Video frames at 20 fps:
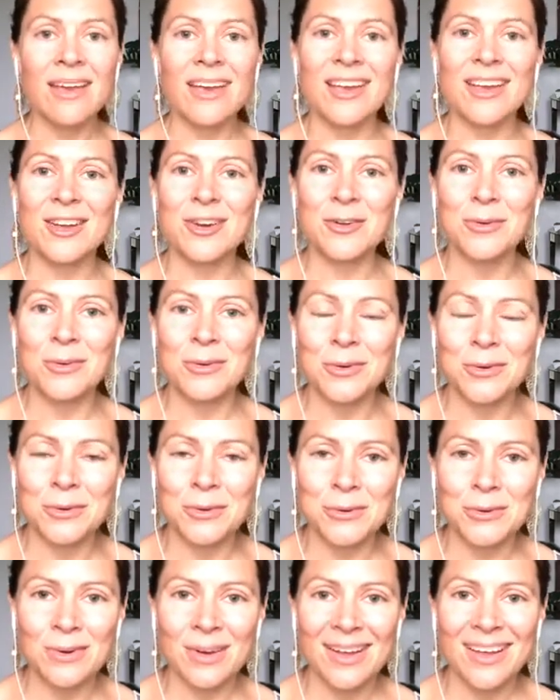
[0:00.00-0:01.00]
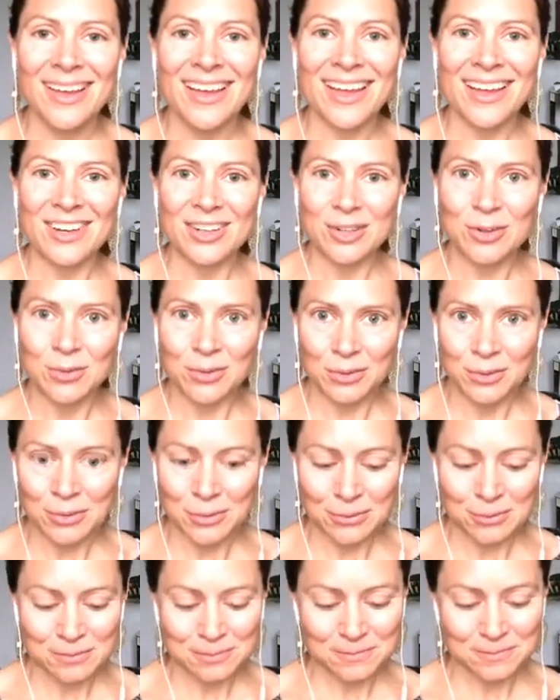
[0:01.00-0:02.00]
it grew and
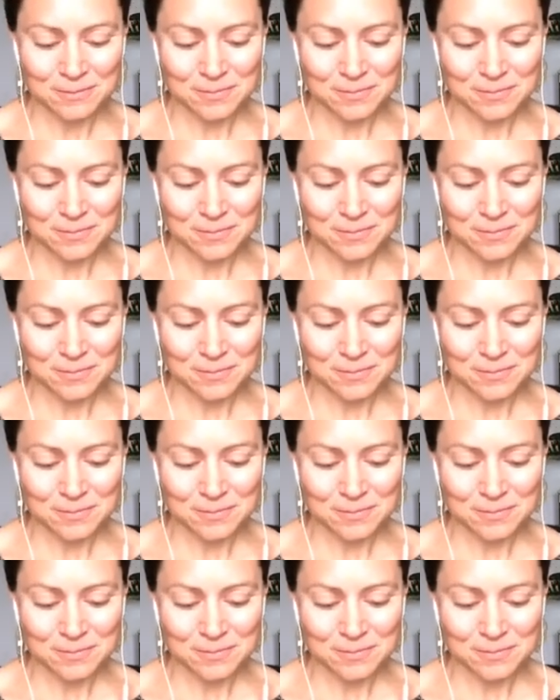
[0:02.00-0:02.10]
grew.